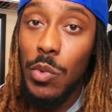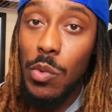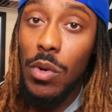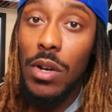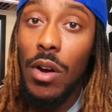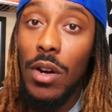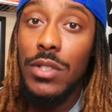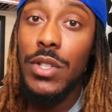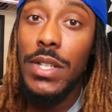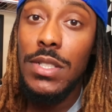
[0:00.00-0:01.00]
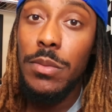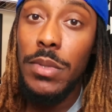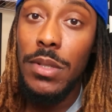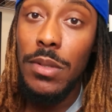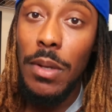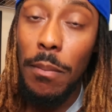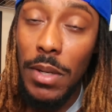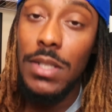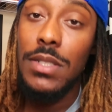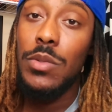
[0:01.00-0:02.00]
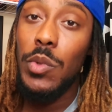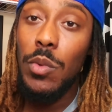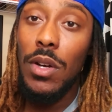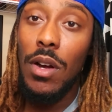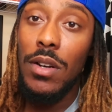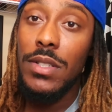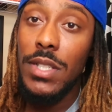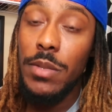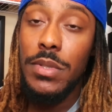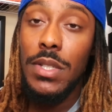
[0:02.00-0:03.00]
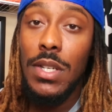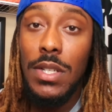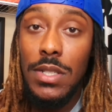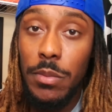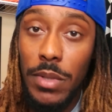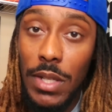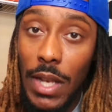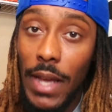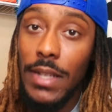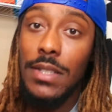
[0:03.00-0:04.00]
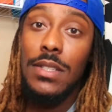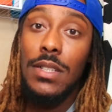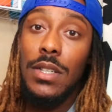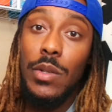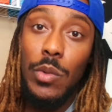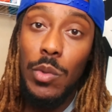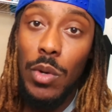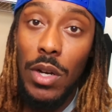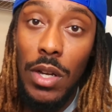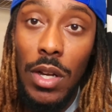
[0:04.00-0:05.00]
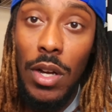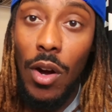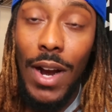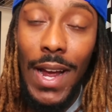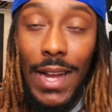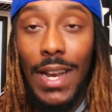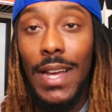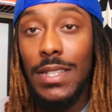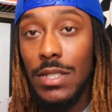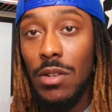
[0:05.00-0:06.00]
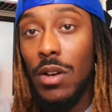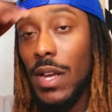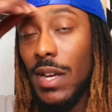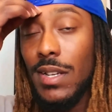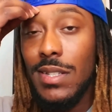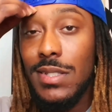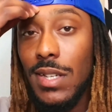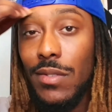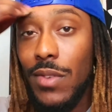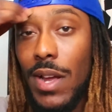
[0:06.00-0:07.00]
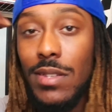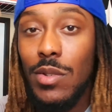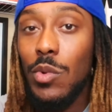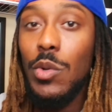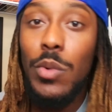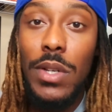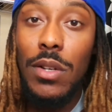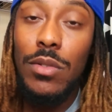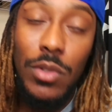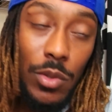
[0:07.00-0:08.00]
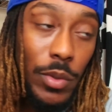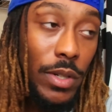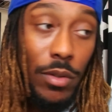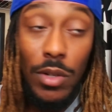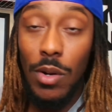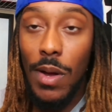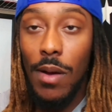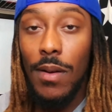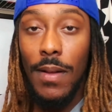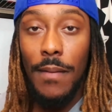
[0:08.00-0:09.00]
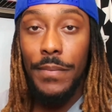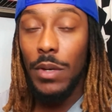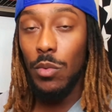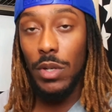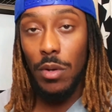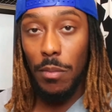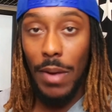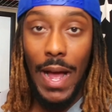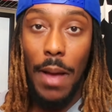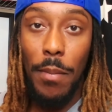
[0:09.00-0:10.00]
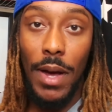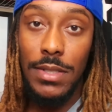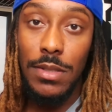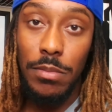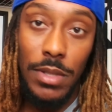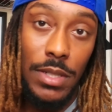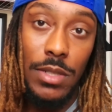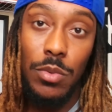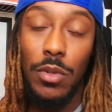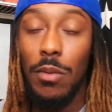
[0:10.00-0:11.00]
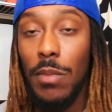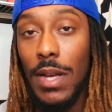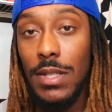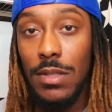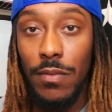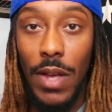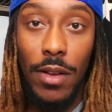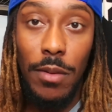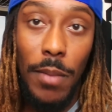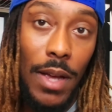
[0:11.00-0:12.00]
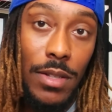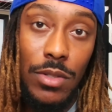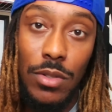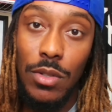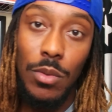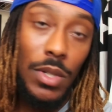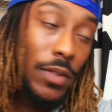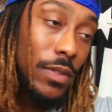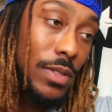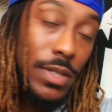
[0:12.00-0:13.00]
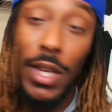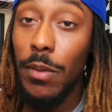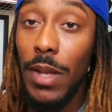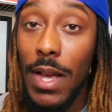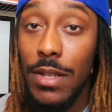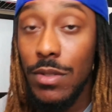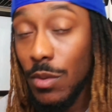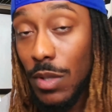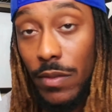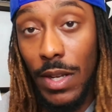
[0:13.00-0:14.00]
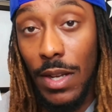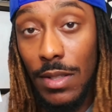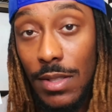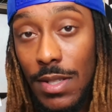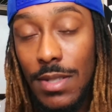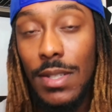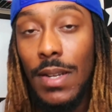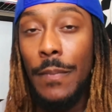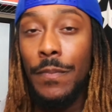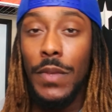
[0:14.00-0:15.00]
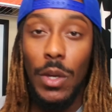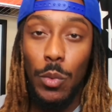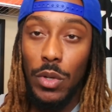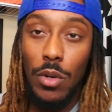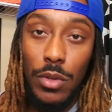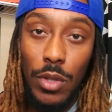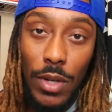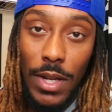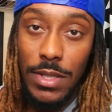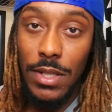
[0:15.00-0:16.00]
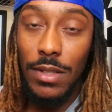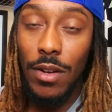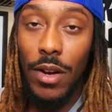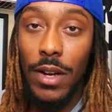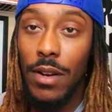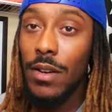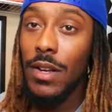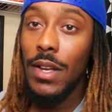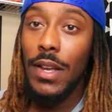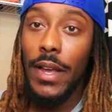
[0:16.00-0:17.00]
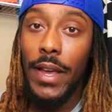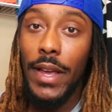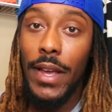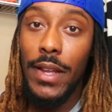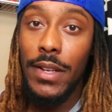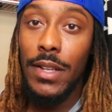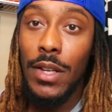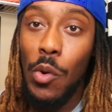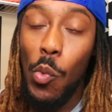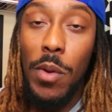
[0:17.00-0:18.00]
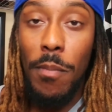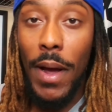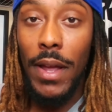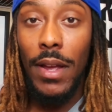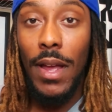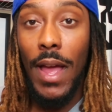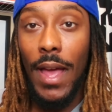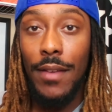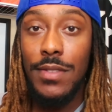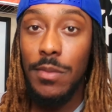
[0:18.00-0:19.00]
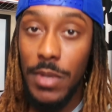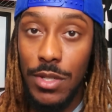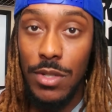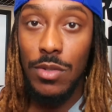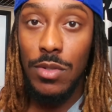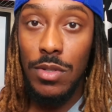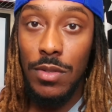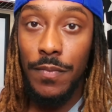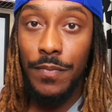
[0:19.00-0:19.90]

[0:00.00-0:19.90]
We want our dreads to be bleached. We want our tips to be lightened. We want our highlights and all that good stuff, right? So what we gonna do? We're gonna go out and we're gonna buy a box of bleach. We're gonna buy some volumizer or whatever, stabilizer or whatever the hell it is, and we're gonna throw that junk in our hair, and we might have some issues.